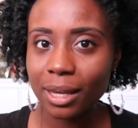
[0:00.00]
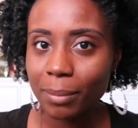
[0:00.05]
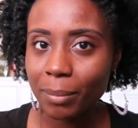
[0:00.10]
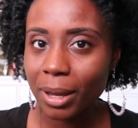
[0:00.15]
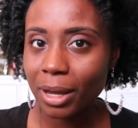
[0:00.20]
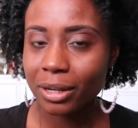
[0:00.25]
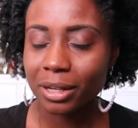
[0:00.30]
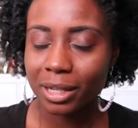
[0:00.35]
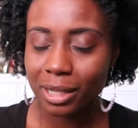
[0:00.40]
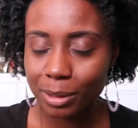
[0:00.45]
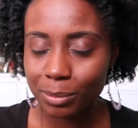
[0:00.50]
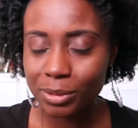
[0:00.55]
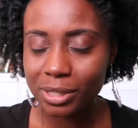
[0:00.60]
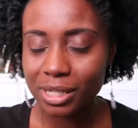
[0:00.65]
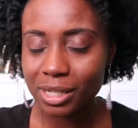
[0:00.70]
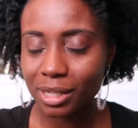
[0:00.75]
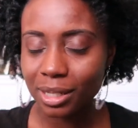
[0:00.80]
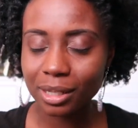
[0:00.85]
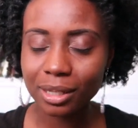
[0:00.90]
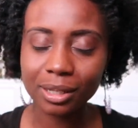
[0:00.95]
amount of
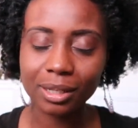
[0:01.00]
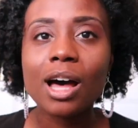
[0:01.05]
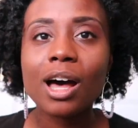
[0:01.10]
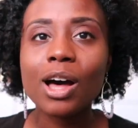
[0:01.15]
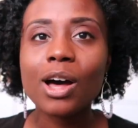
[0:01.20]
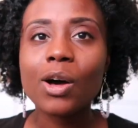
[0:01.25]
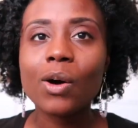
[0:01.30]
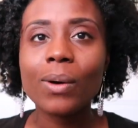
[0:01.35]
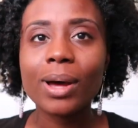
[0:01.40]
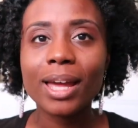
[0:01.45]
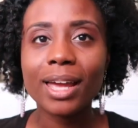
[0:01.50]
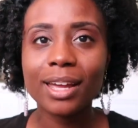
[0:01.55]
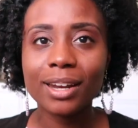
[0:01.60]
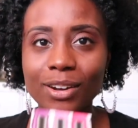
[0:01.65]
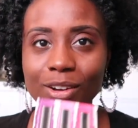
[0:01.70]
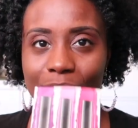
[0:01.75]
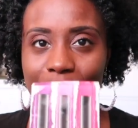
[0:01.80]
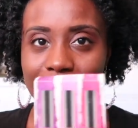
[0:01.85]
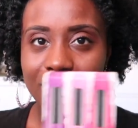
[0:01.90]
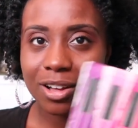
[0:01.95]
lipstick oh
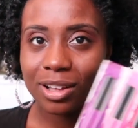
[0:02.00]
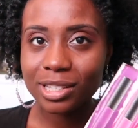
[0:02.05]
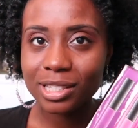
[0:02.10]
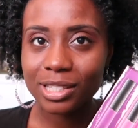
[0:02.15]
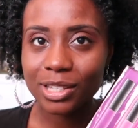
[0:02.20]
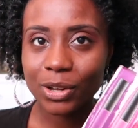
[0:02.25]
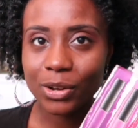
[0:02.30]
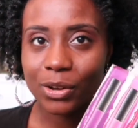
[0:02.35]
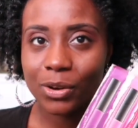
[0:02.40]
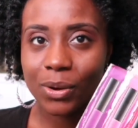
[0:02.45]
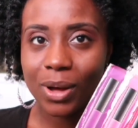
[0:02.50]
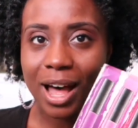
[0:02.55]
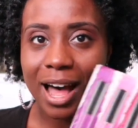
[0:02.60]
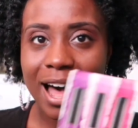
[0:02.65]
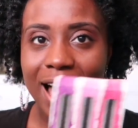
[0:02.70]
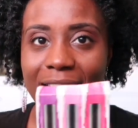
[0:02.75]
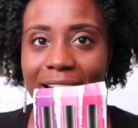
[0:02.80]
and also